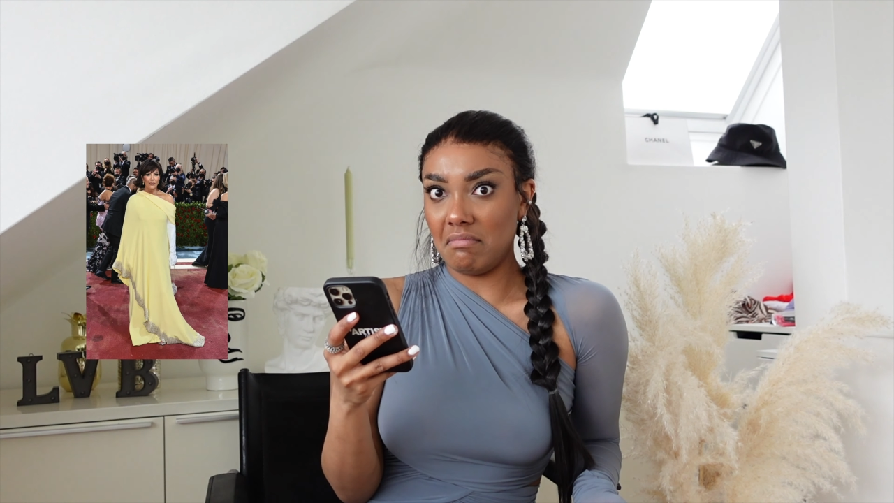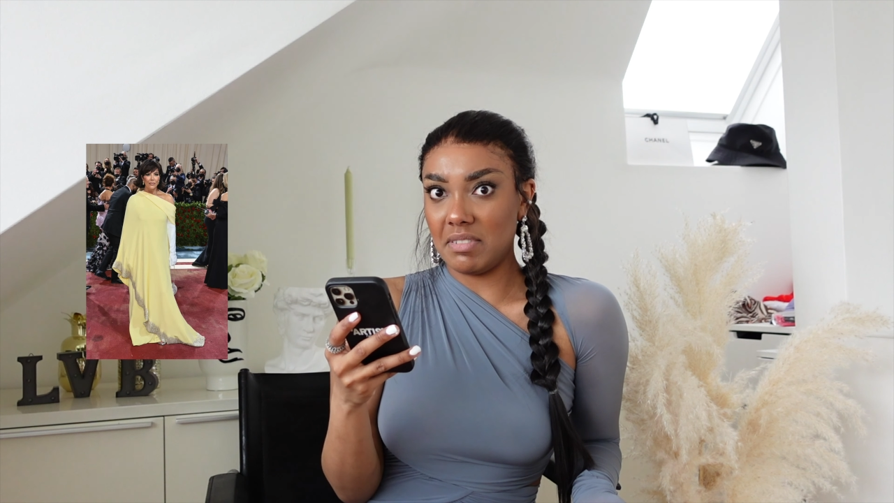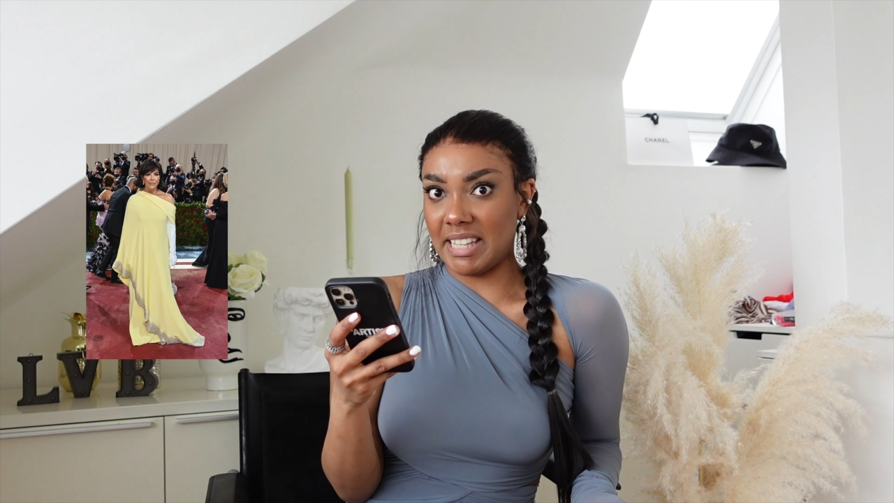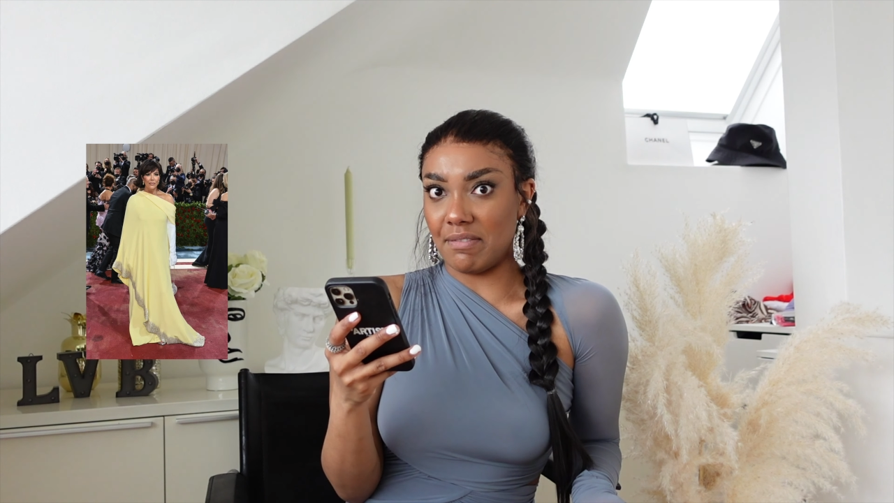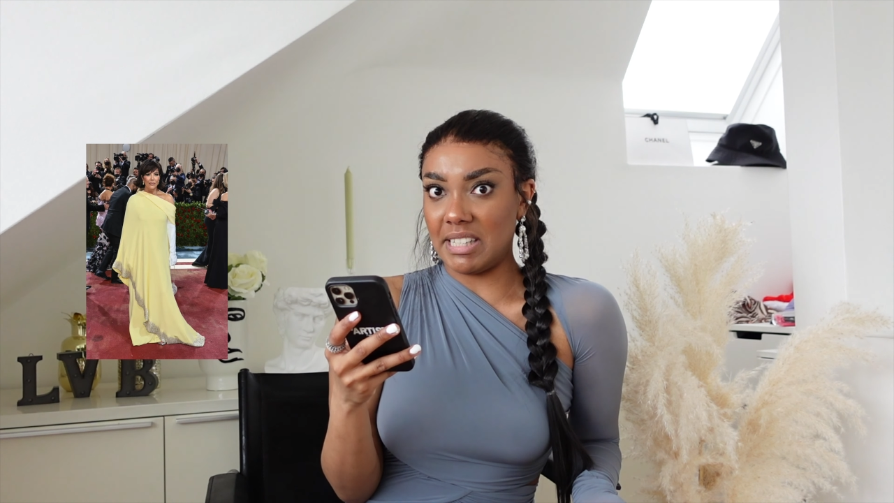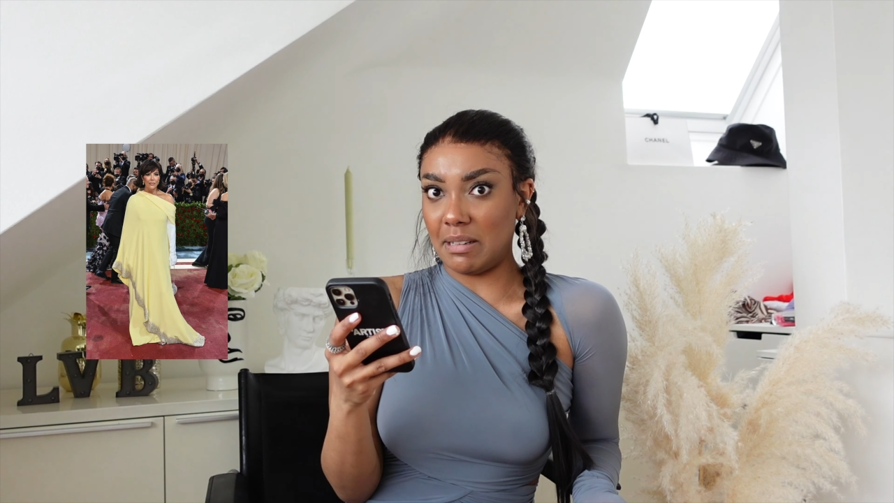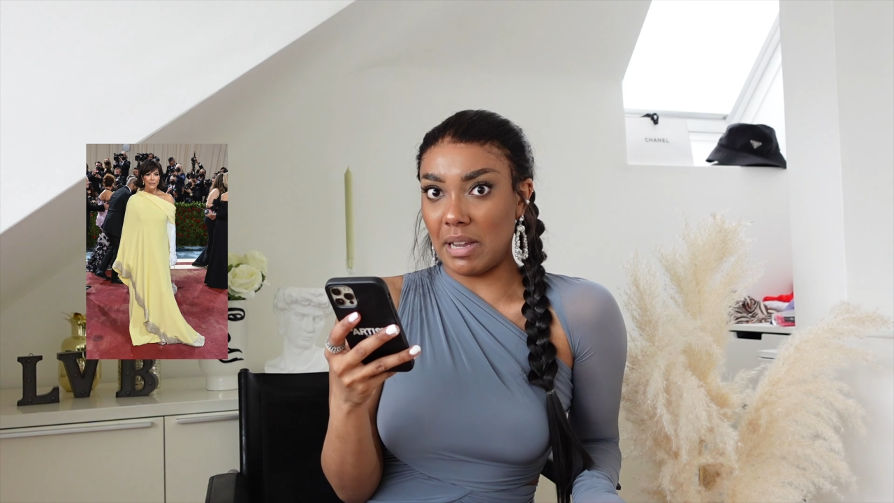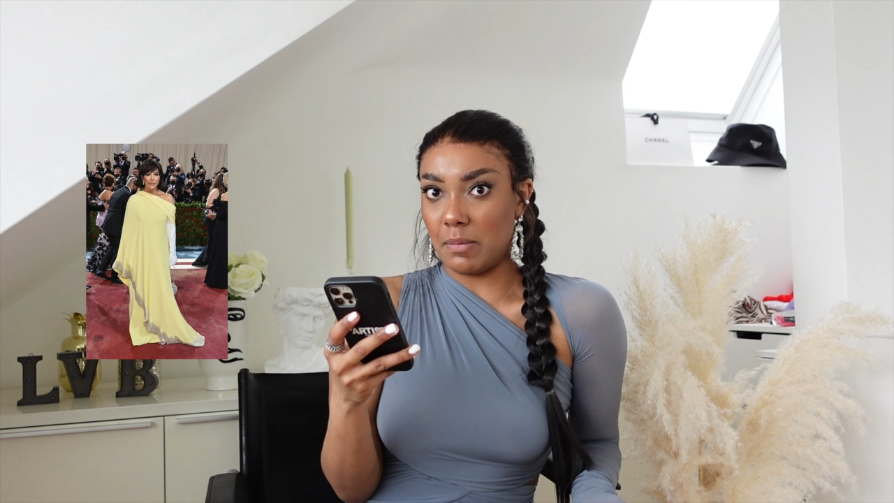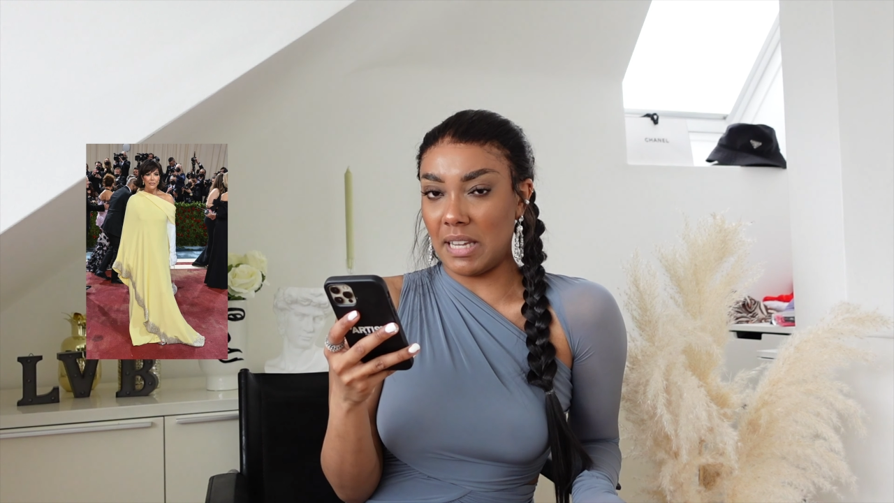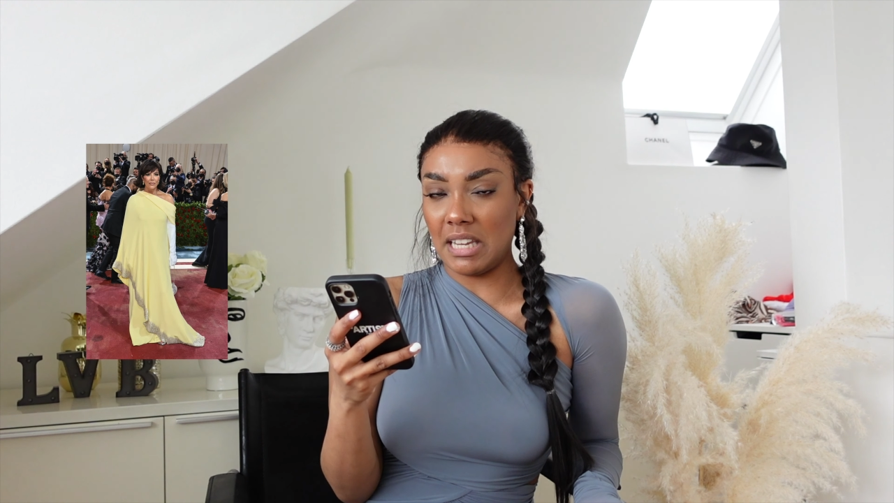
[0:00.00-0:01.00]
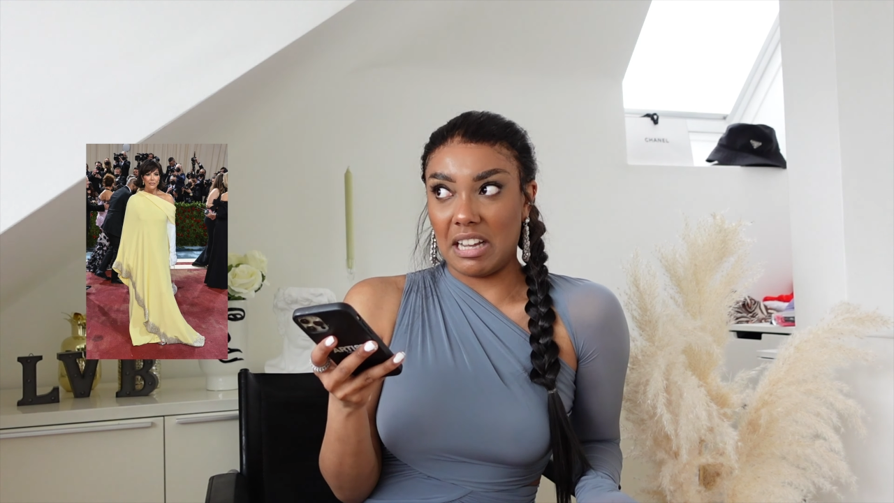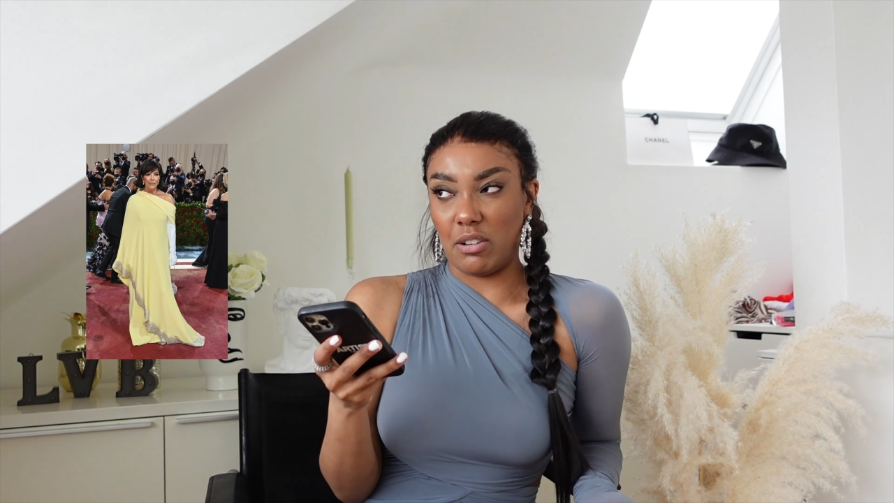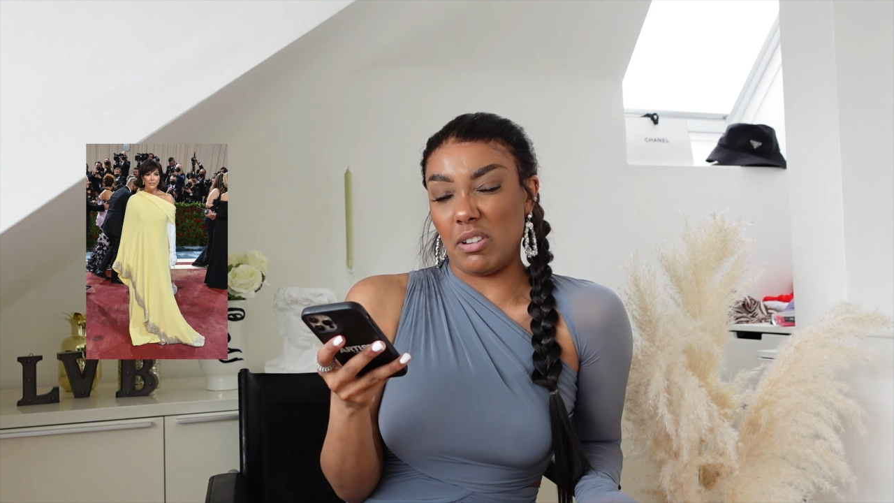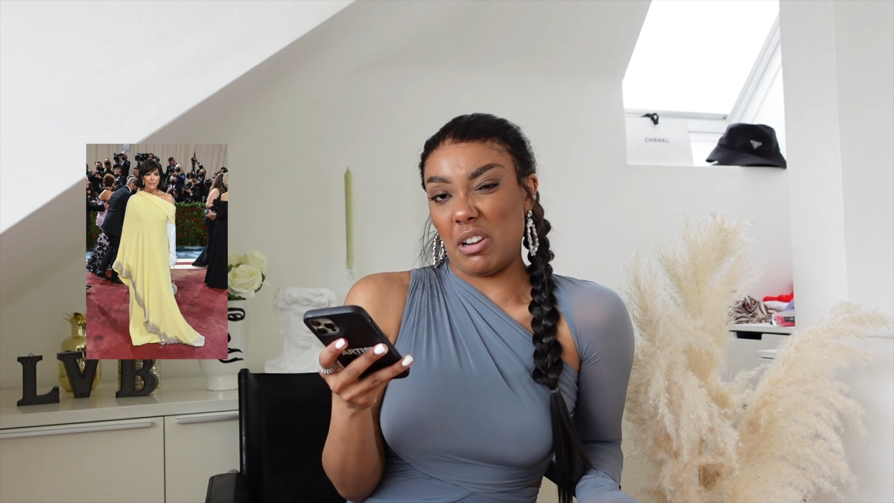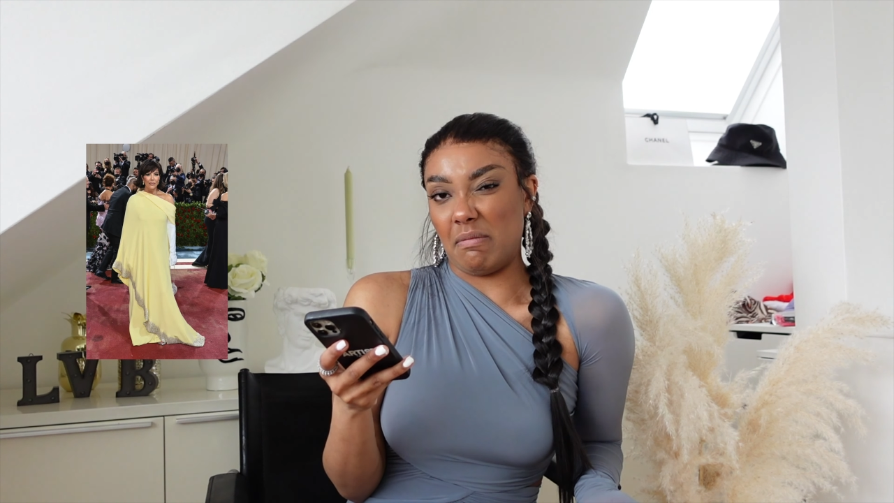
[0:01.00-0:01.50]
70 maybe. I
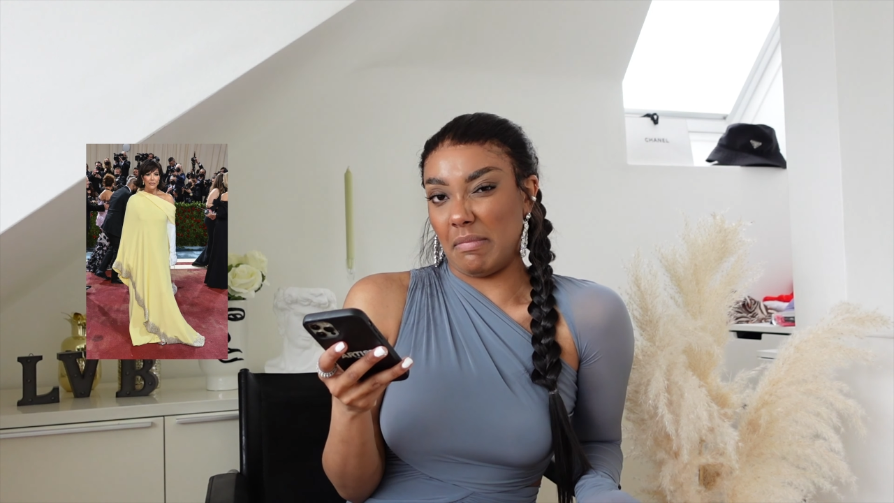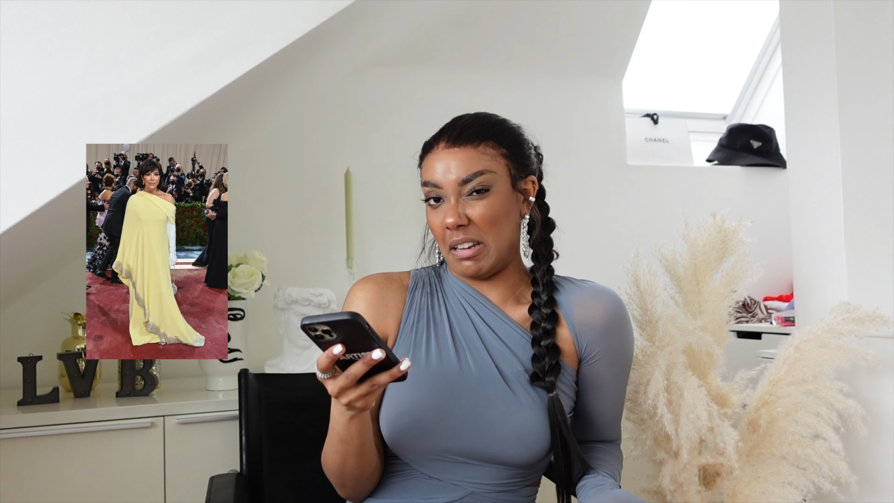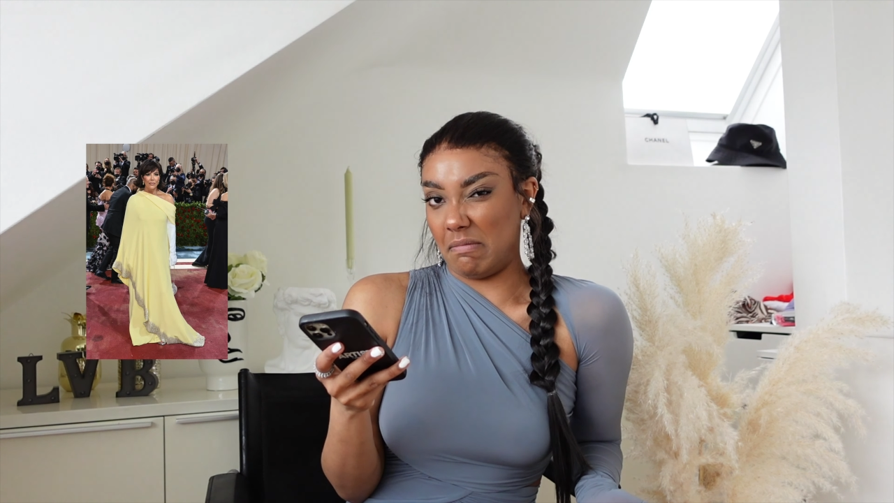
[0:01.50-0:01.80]
don't know.